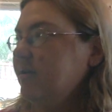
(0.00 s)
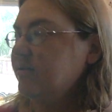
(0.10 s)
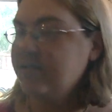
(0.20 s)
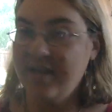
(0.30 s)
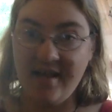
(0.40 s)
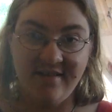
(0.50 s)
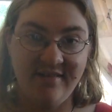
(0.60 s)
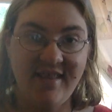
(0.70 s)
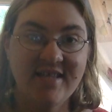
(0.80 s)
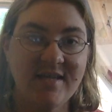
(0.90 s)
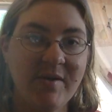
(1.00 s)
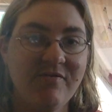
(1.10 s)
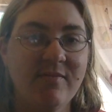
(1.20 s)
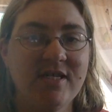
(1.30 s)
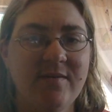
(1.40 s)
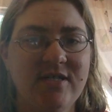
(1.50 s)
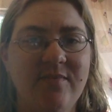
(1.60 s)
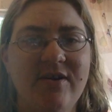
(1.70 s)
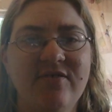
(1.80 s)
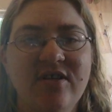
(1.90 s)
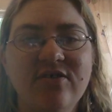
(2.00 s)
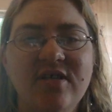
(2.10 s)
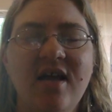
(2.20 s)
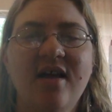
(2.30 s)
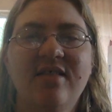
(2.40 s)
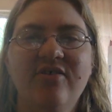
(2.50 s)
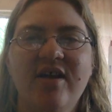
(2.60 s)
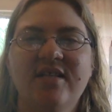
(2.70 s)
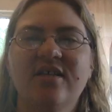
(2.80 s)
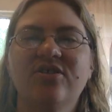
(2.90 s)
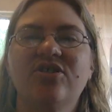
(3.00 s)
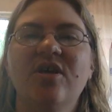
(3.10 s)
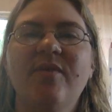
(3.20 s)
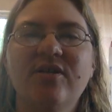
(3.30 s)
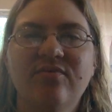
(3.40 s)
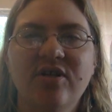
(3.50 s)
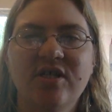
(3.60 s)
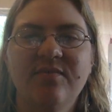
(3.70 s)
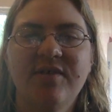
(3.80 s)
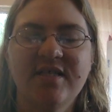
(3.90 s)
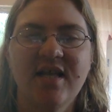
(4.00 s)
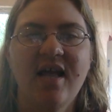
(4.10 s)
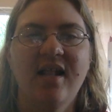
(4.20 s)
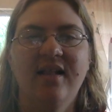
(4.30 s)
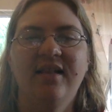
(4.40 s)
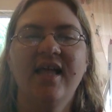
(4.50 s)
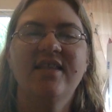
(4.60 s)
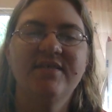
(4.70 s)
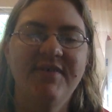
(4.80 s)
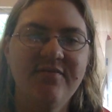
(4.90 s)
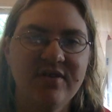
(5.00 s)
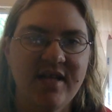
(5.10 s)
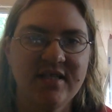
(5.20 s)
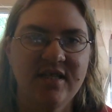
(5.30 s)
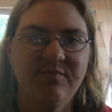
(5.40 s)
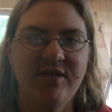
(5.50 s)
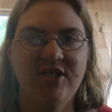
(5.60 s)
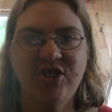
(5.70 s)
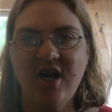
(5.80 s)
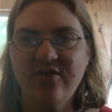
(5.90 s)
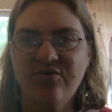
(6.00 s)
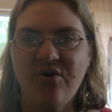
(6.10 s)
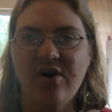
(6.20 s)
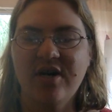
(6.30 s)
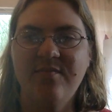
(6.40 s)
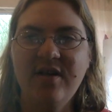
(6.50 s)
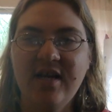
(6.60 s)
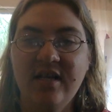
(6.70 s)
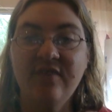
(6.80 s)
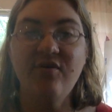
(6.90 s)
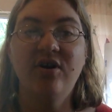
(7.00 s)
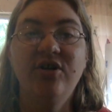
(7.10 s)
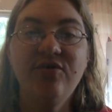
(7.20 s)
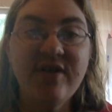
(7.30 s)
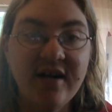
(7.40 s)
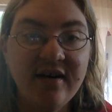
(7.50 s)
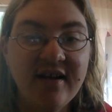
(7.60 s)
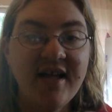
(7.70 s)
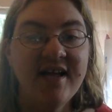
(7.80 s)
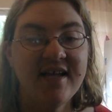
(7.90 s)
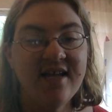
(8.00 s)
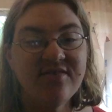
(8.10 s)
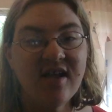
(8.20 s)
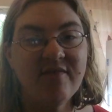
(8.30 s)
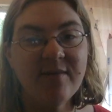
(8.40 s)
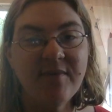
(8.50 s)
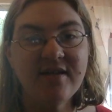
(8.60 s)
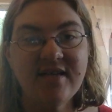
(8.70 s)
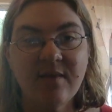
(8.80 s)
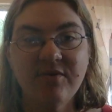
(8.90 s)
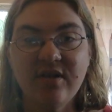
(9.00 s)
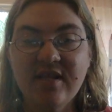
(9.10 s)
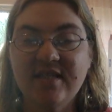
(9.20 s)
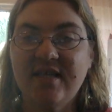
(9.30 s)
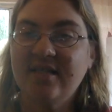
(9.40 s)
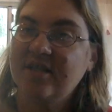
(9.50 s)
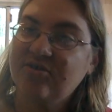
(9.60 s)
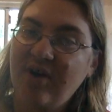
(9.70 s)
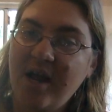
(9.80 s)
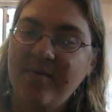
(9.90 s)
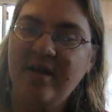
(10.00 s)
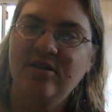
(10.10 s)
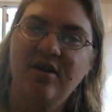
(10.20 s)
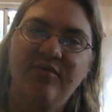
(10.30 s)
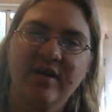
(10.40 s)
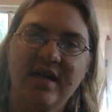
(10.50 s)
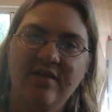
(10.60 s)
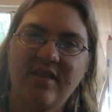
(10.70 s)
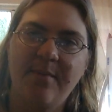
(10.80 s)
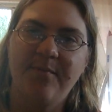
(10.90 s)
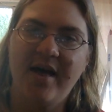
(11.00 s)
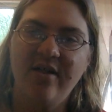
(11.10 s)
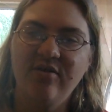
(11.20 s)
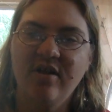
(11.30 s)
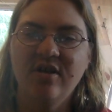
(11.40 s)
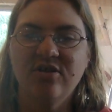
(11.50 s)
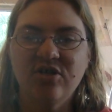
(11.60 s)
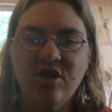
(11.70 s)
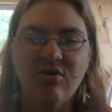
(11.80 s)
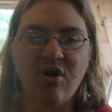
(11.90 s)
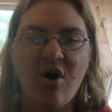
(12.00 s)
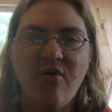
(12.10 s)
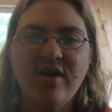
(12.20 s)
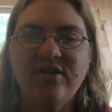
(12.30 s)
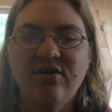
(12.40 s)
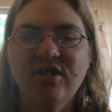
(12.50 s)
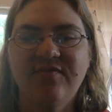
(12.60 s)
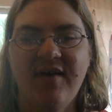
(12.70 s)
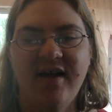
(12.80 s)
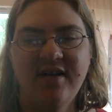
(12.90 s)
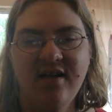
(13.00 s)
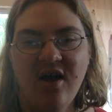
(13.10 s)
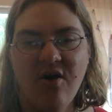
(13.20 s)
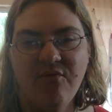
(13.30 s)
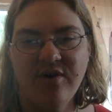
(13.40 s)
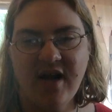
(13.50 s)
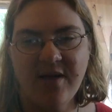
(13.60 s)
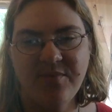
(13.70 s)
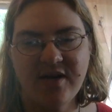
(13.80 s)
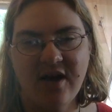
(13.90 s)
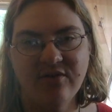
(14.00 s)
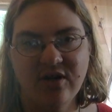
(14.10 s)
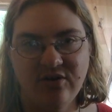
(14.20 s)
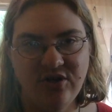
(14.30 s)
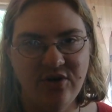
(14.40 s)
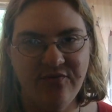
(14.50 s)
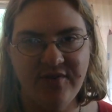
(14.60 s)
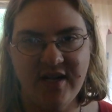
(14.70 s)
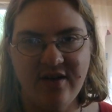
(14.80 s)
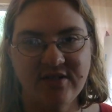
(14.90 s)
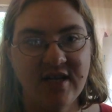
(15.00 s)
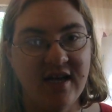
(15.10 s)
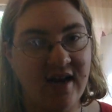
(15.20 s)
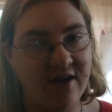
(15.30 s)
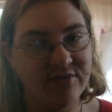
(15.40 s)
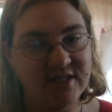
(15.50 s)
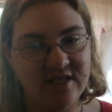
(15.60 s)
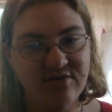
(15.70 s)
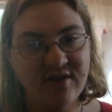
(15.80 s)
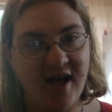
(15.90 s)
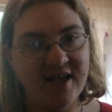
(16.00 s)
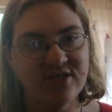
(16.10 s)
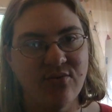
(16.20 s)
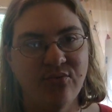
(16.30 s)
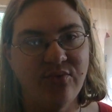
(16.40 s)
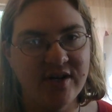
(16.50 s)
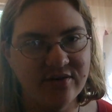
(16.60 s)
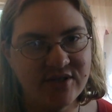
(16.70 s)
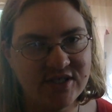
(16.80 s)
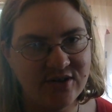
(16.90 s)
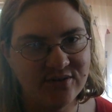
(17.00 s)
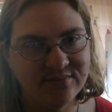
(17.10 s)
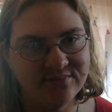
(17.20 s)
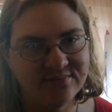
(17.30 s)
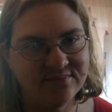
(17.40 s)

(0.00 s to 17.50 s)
So yeah, that's going to be it for my W W E results. Thank you guys so much for watching. Please like this video if you liked it. Please share to grow our community. And if you're new here, hit that red button down below that says subscribe. And don't forget to hit that bell so you're always notified when I put out new videos. I will see you guys real soon.